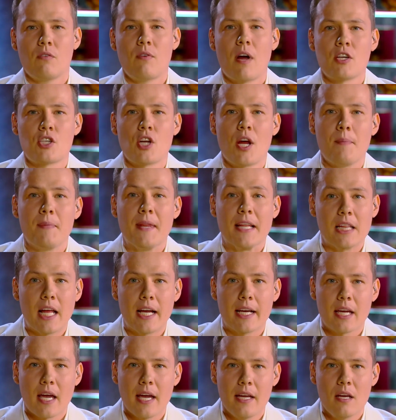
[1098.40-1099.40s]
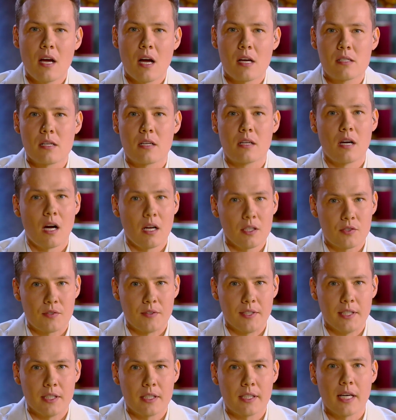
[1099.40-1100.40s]
Russia, like any other
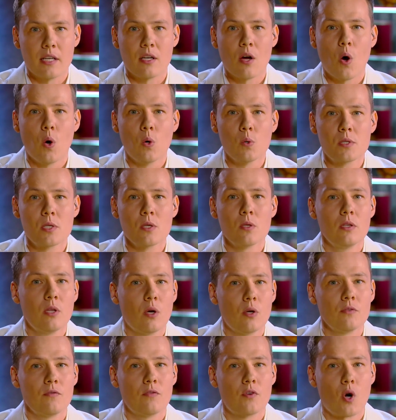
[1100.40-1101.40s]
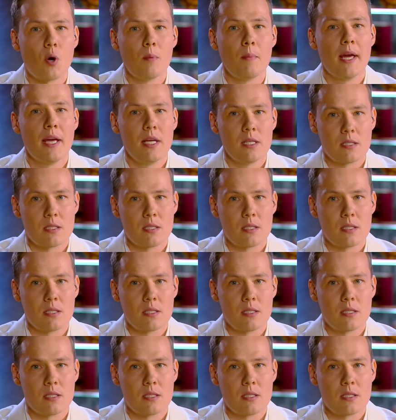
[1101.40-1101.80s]
country, can also learn from